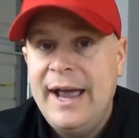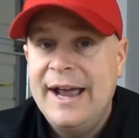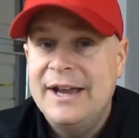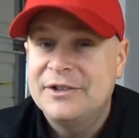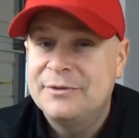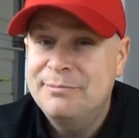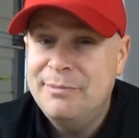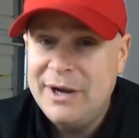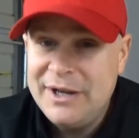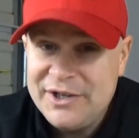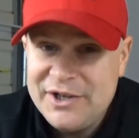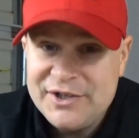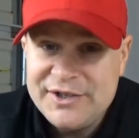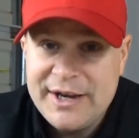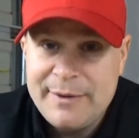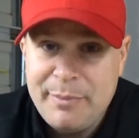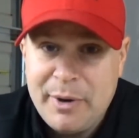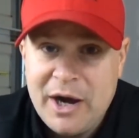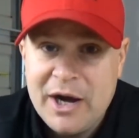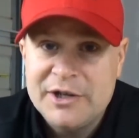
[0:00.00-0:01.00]
as much as
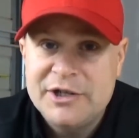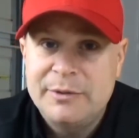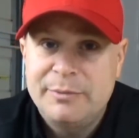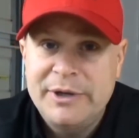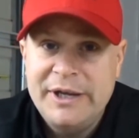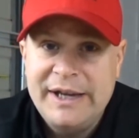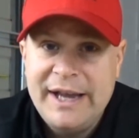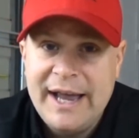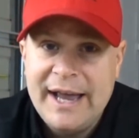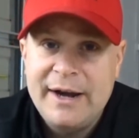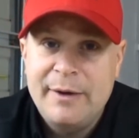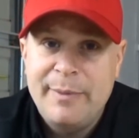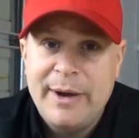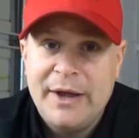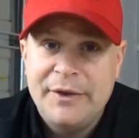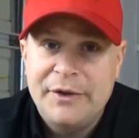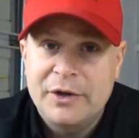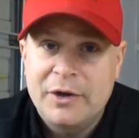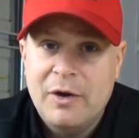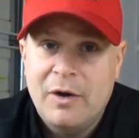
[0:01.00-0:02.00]
they possibly can
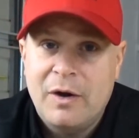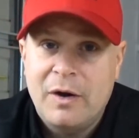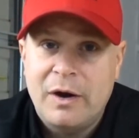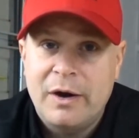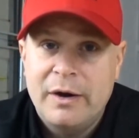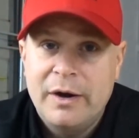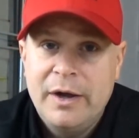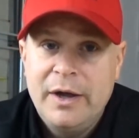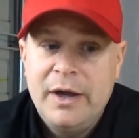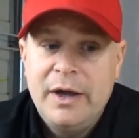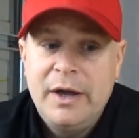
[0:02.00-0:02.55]
about the car.